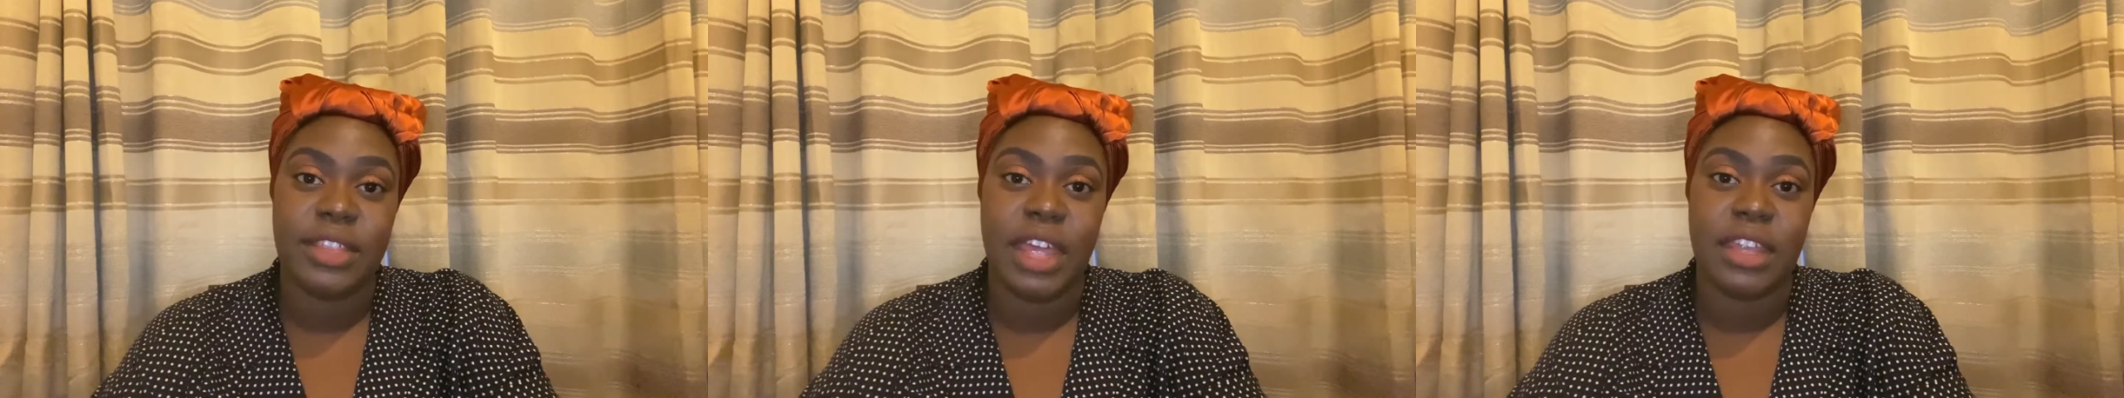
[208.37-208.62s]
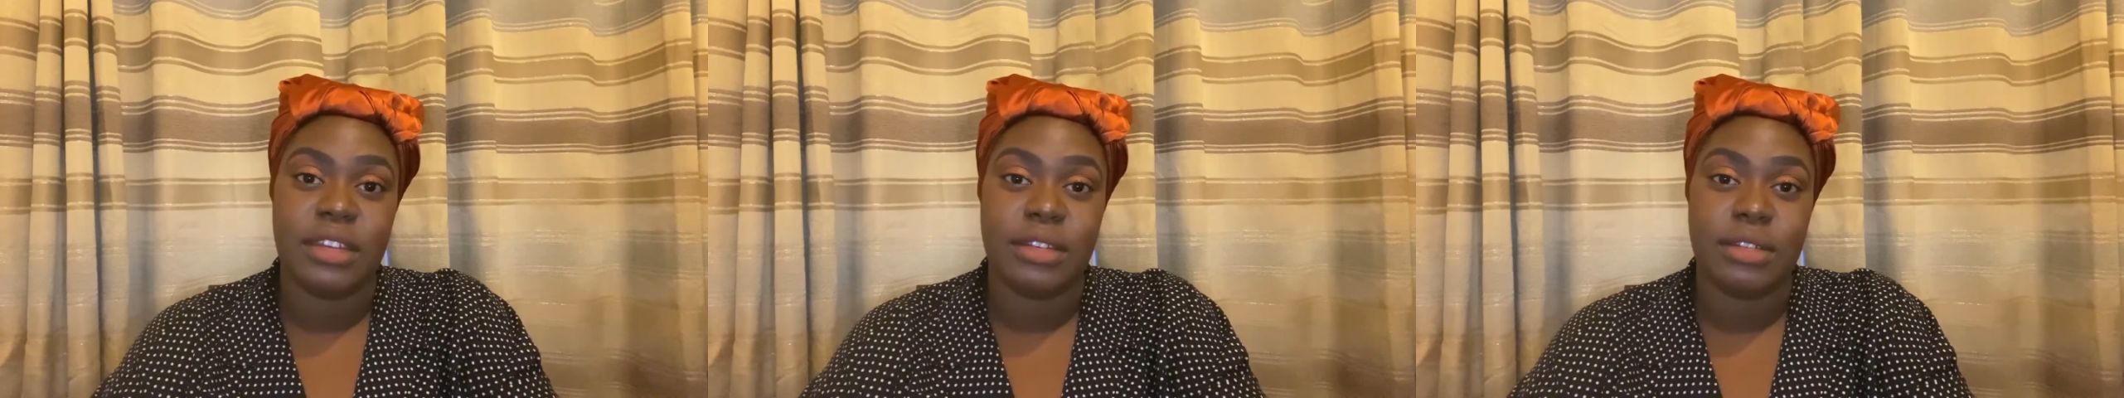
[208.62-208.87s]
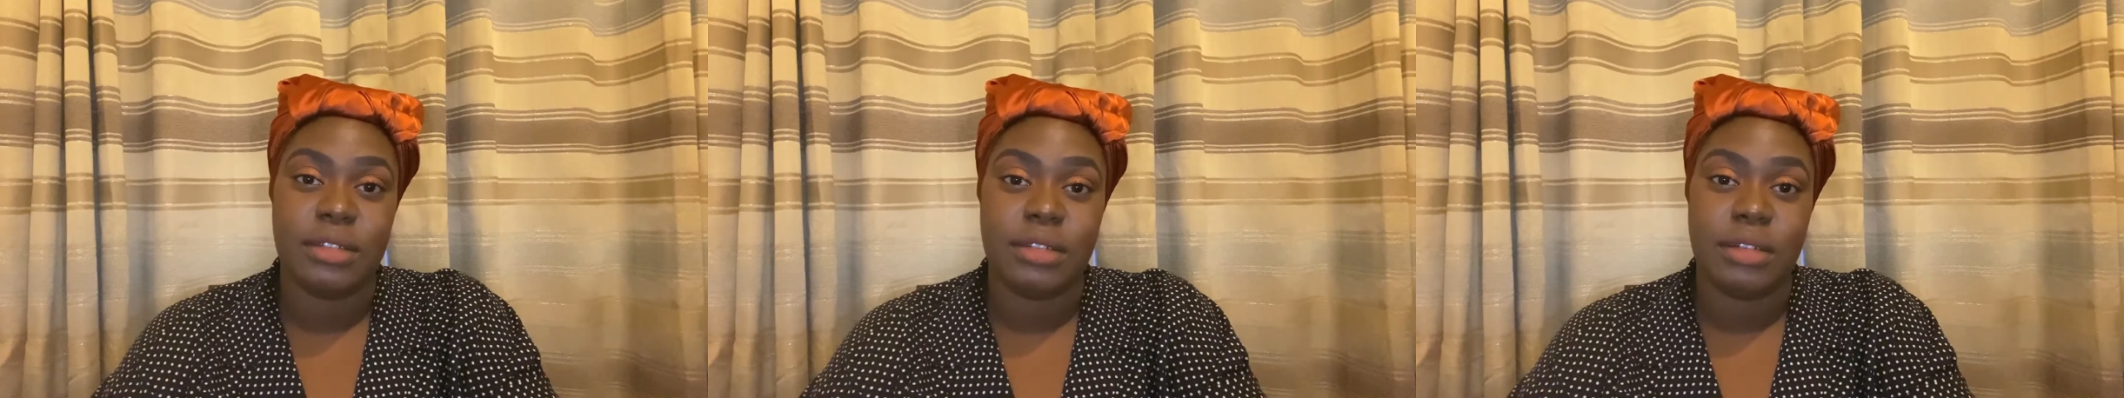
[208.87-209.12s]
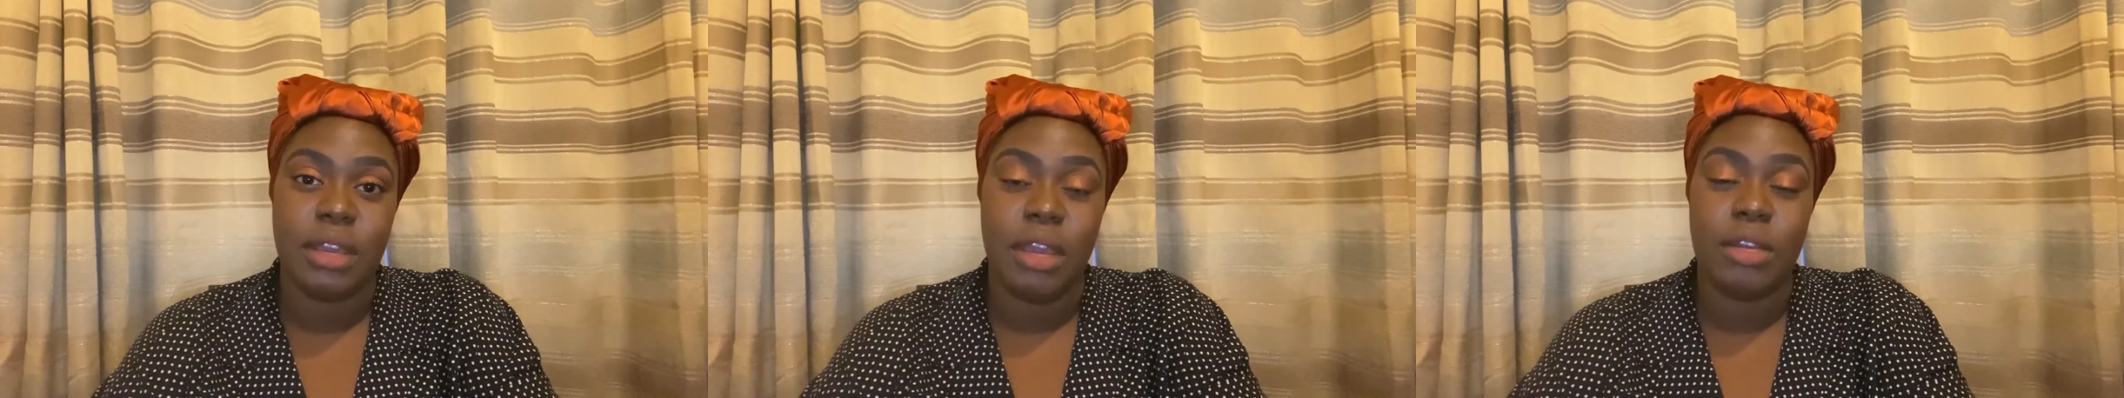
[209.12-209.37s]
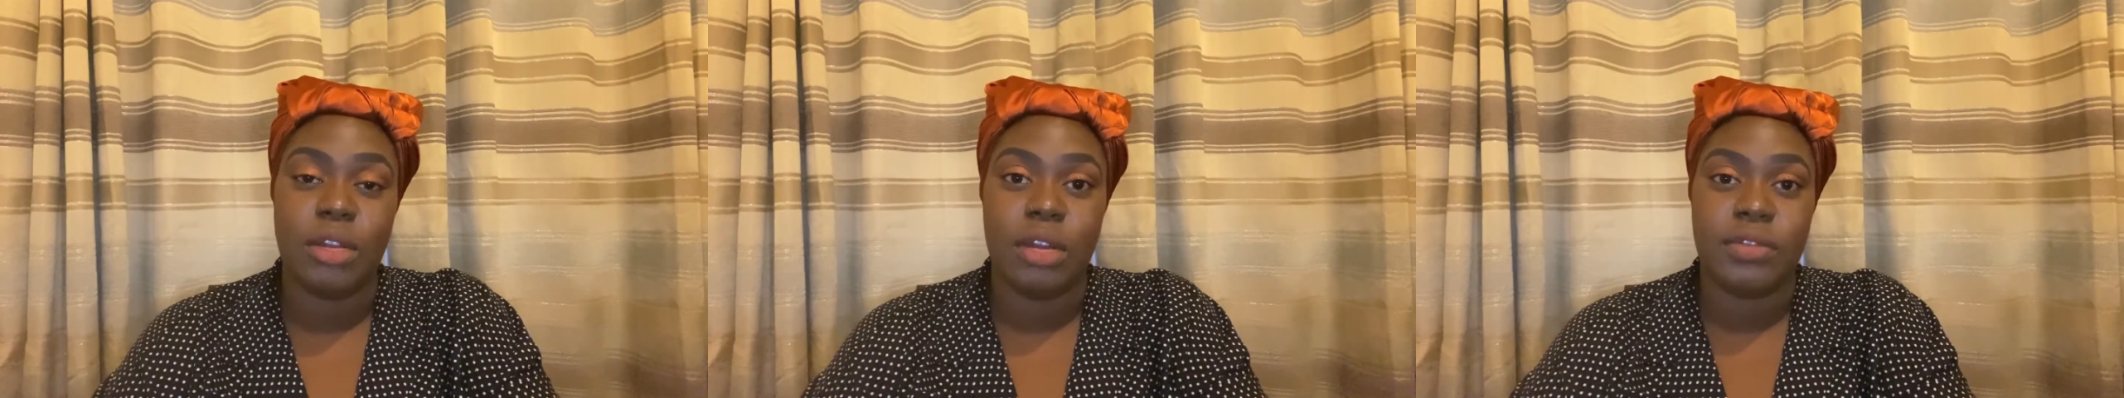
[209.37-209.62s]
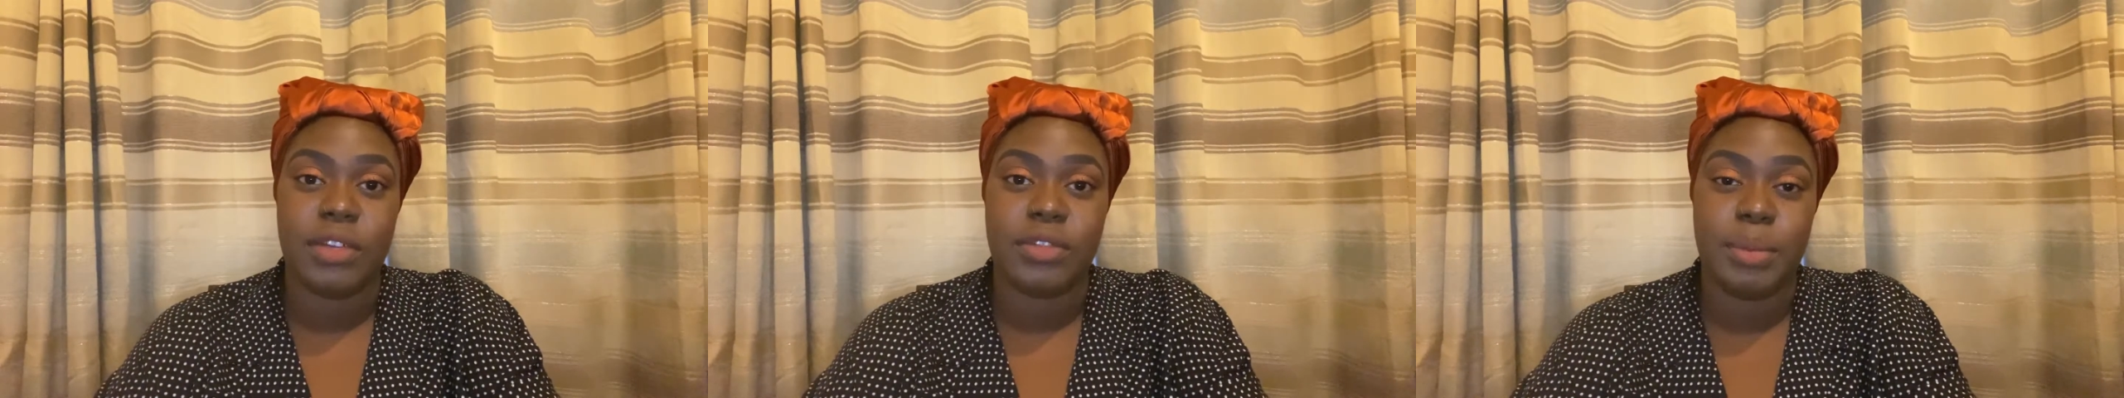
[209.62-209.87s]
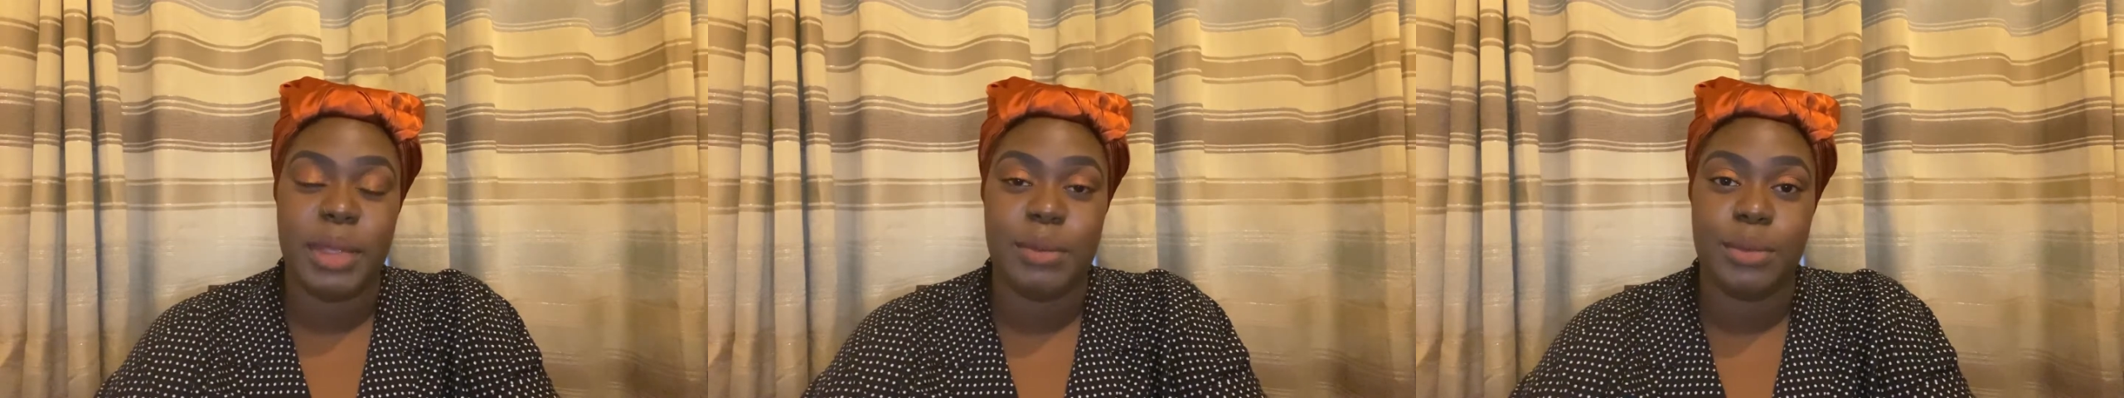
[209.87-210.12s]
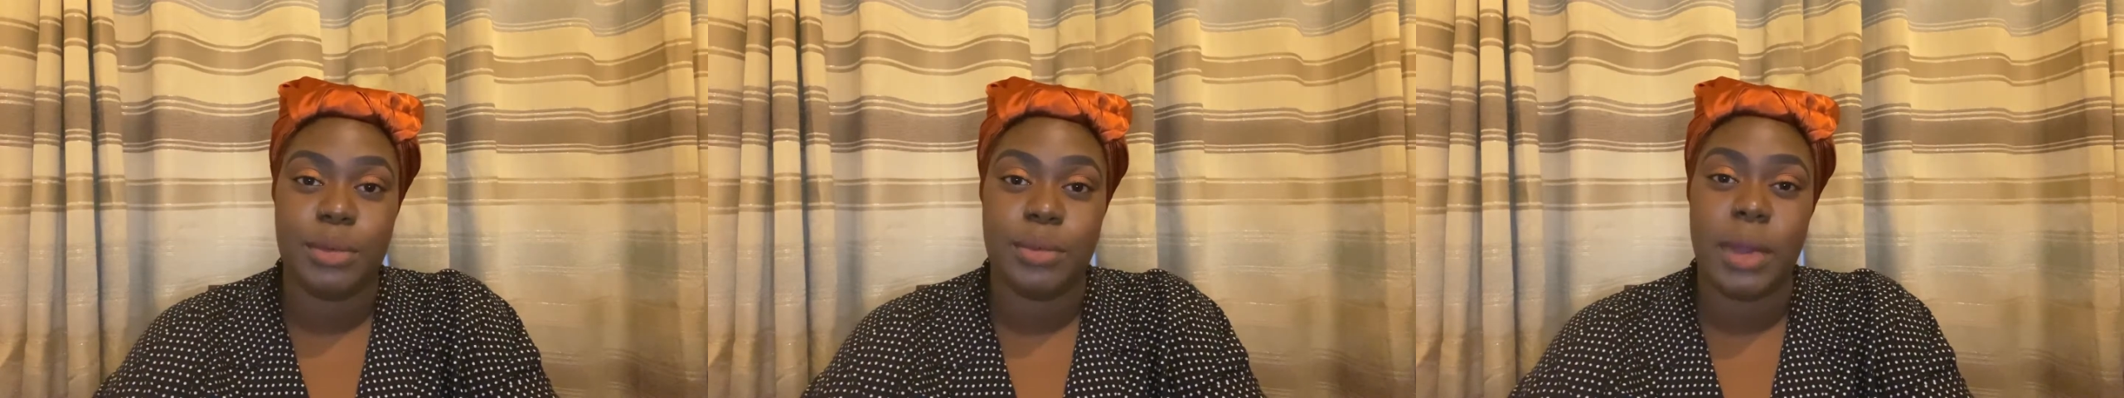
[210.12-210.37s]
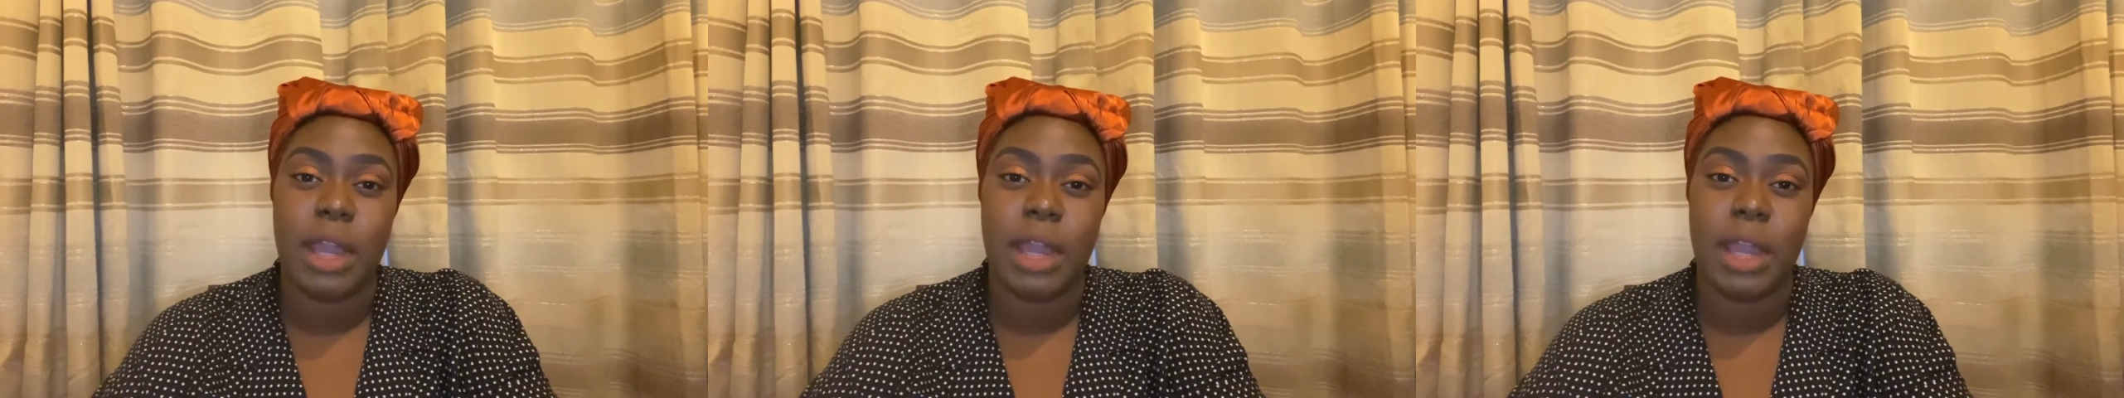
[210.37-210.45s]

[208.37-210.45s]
than a lot of other people.